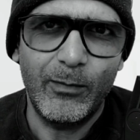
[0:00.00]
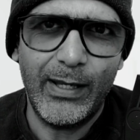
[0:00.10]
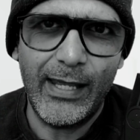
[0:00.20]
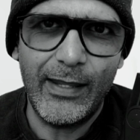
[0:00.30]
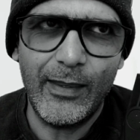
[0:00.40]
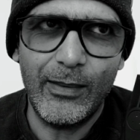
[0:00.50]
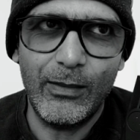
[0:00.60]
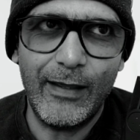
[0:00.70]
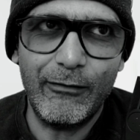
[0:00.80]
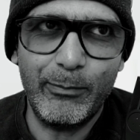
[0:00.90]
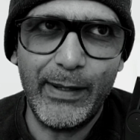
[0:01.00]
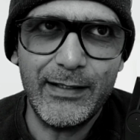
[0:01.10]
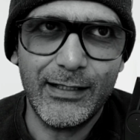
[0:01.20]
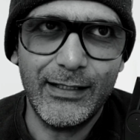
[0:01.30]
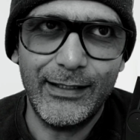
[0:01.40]
And they've
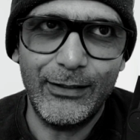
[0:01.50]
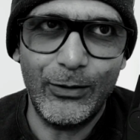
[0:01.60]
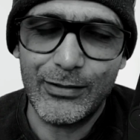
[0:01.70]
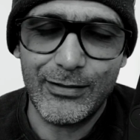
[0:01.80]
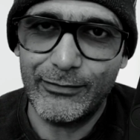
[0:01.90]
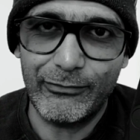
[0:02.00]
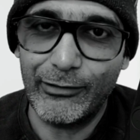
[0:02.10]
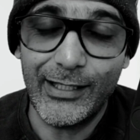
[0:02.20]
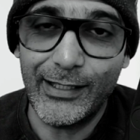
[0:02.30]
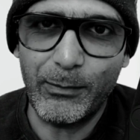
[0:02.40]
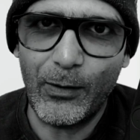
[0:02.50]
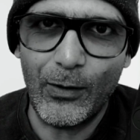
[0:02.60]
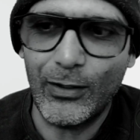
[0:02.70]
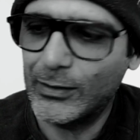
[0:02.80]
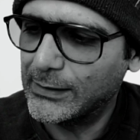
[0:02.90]
basically lost the freaking
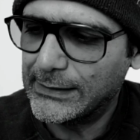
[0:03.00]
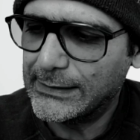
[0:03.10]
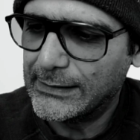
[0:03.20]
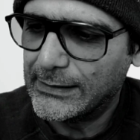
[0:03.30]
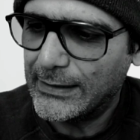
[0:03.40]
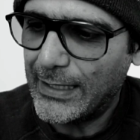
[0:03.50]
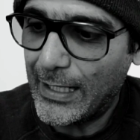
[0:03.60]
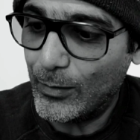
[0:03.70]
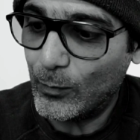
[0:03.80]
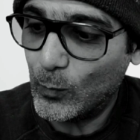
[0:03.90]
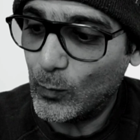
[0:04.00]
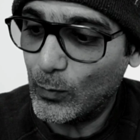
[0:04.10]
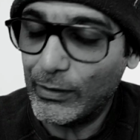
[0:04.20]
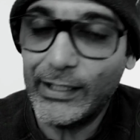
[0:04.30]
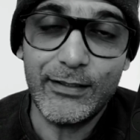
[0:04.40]
plot. Now,
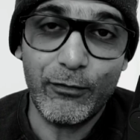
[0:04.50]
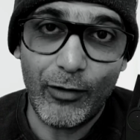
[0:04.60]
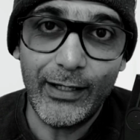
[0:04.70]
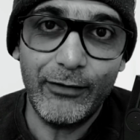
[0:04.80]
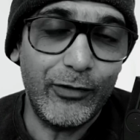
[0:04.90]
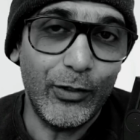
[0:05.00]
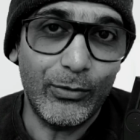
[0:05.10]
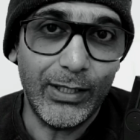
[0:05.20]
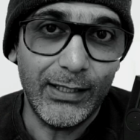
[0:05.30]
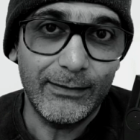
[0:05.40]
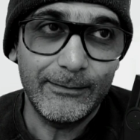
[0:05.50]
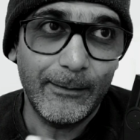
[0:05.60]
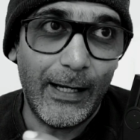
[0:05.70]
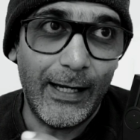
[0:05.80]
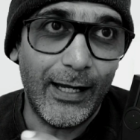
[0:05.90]
it's Friday Fury.
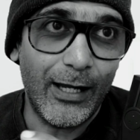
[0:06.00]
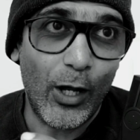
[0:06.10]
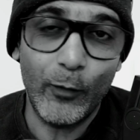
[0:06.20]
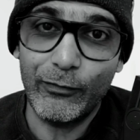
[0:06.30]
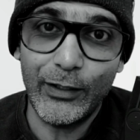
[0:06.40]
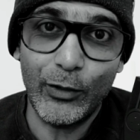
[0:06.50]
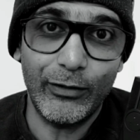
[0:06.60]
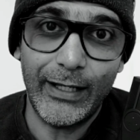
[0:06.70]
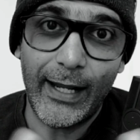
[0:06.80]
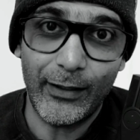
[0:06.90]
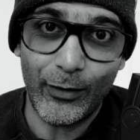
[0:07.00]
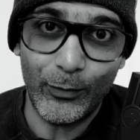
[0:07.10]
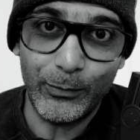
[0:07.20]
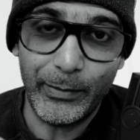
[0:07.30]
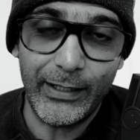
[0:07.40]
Hopefully, you're an
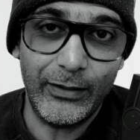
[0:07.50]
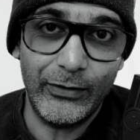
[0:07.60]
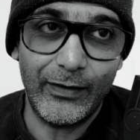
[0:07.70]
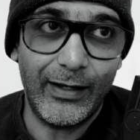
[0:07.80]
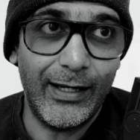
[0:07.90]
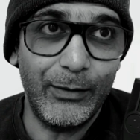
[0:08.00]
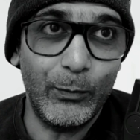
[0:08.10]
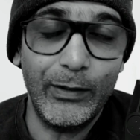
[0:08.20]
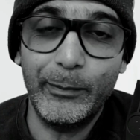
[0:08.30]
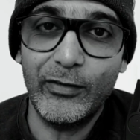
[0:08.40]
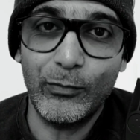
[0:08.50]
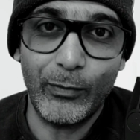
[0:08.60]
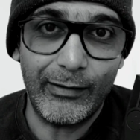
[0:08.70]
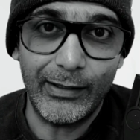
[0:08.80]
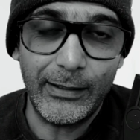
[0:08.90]
adult because I will be
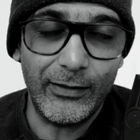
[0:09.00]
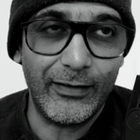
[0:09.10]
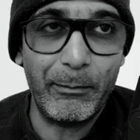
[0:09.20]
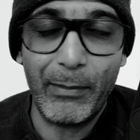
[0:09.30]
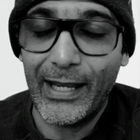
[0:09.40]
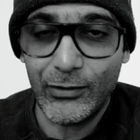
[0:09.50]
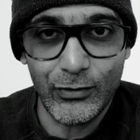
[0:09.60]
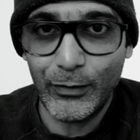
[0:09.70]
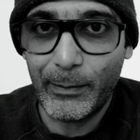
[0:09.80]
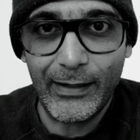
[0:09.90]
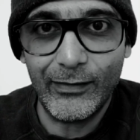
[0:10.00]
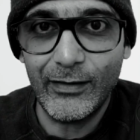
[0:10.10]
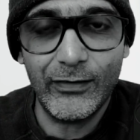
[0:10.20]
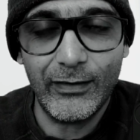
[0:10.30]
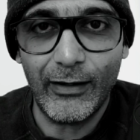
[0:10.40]
swearing because I'm passionate about
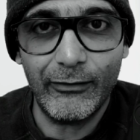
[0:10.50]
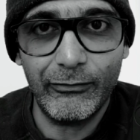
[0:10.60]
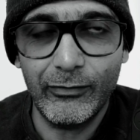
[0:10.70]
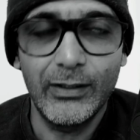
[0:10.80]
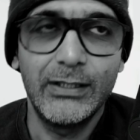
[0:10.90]
this stuff.